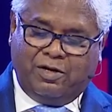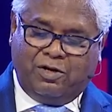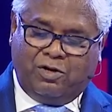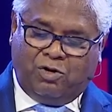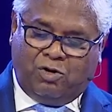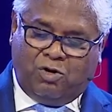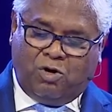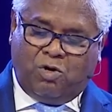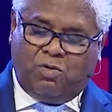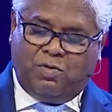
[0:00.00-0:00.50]

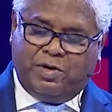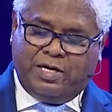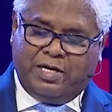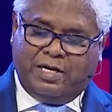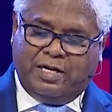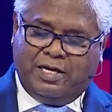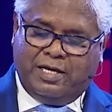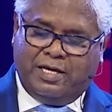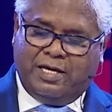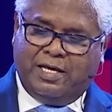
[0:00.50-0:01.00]

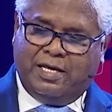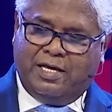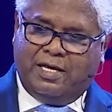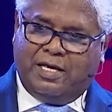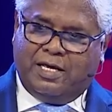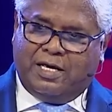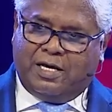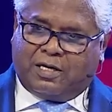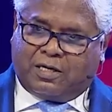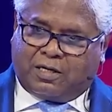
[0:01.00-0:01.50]
Knowingly,
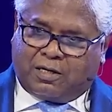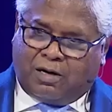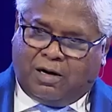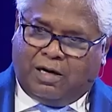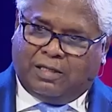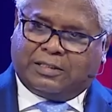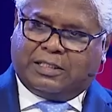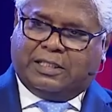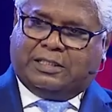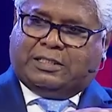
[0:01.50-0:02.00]
he
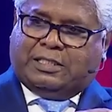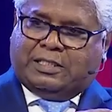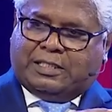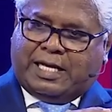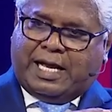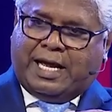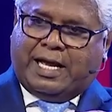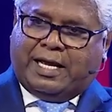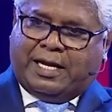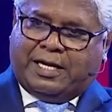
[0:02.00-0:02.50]
crosses his
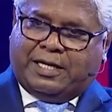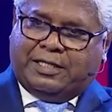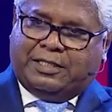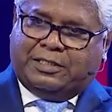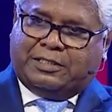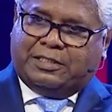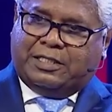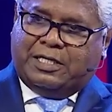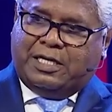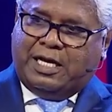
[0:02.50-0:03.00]

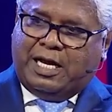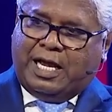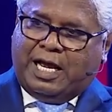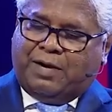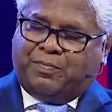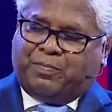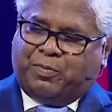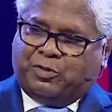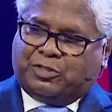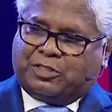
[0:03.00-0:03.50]
hands
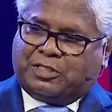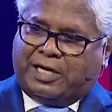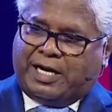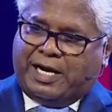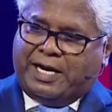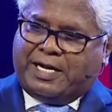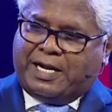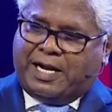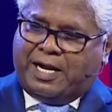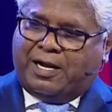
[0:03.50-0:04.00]
and puts the
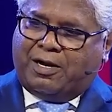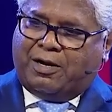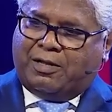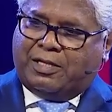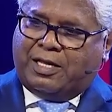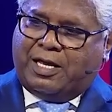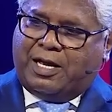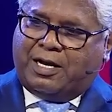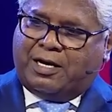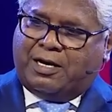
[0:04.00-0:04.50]
right hand on
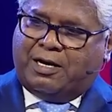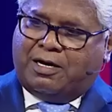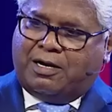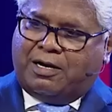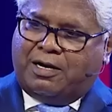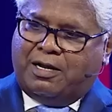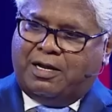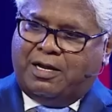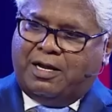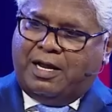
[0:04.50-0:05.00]
the
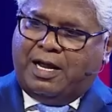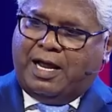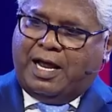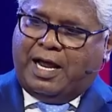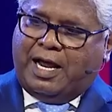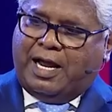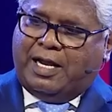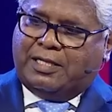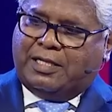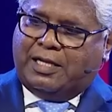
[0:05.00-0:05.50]
younger
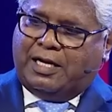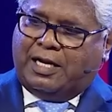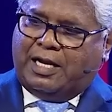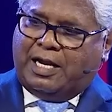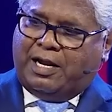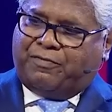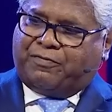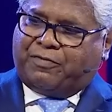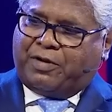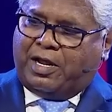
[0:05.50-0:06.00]
and the
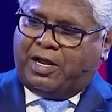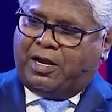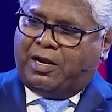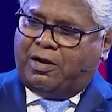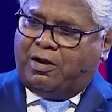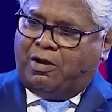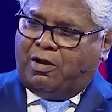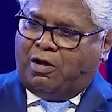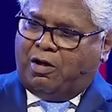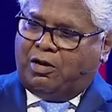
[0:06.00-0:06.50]
left
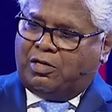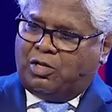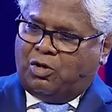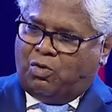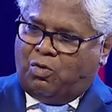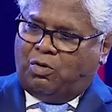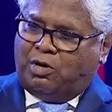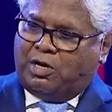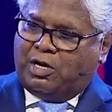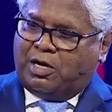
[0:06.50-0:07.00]
hand on the
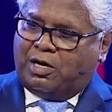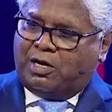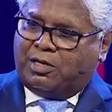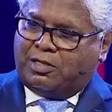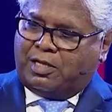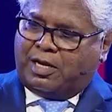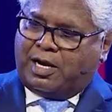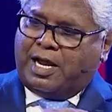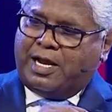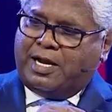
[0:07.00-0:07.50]
older.
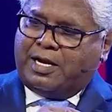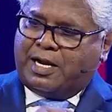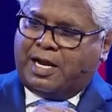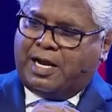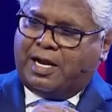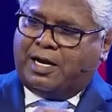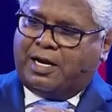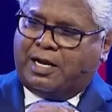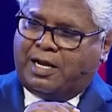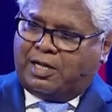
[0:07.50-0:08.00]
The right
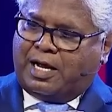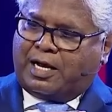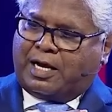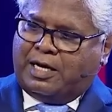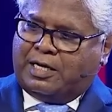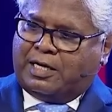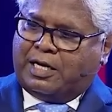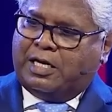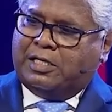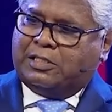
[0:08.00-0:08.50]
hand
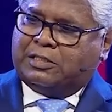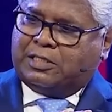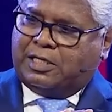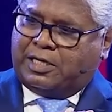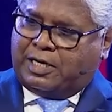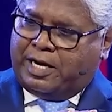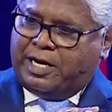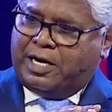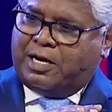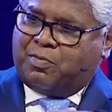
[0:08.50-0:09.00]
contains the
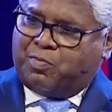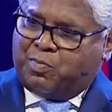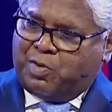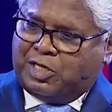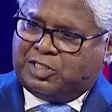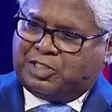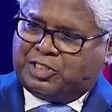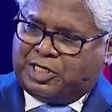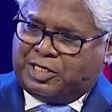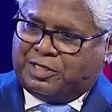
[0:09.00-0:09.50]
greater
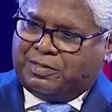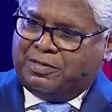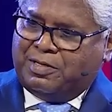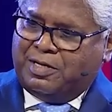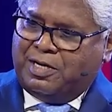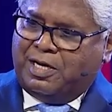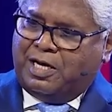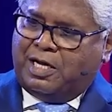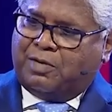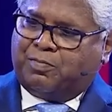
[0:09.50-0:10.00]
blessing.
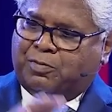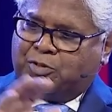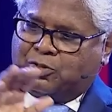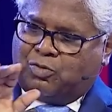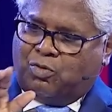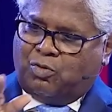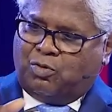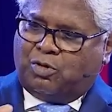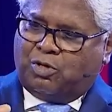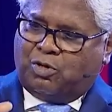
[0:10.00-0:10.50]
It
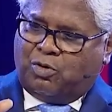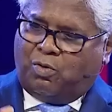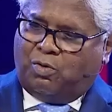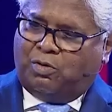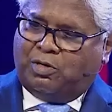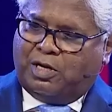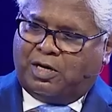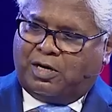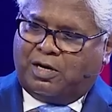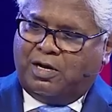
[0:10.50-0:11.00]
must go to the
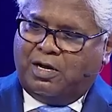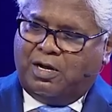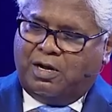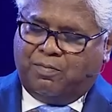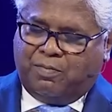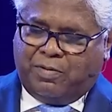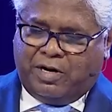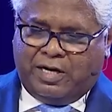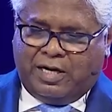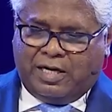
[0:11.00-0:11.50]
older.
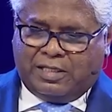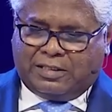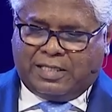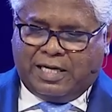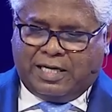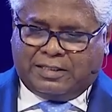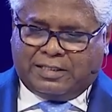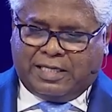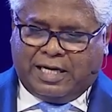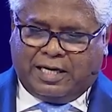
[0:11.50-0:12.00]
But he does
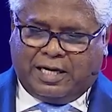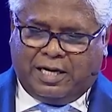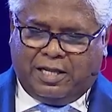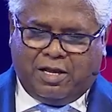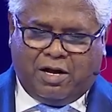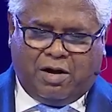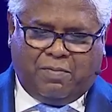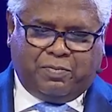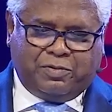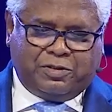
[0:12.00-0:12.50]
the, exactly
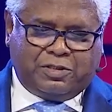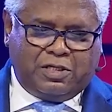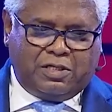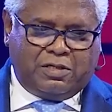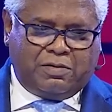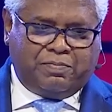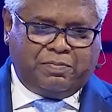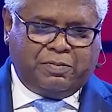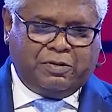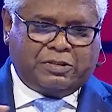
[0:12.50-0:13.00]
the opposite.
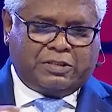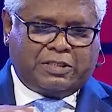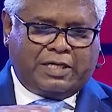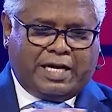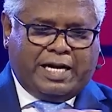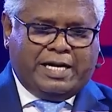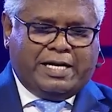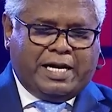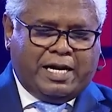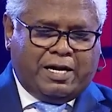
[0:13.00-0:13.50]
Puts the
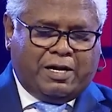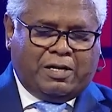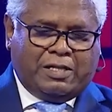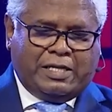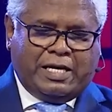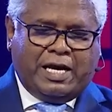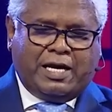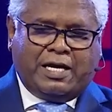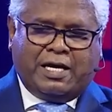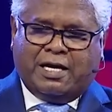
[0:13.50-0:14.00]
right hand on
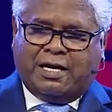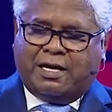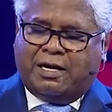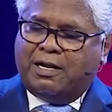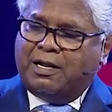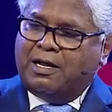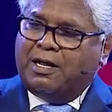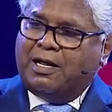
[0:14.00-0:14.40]
the younger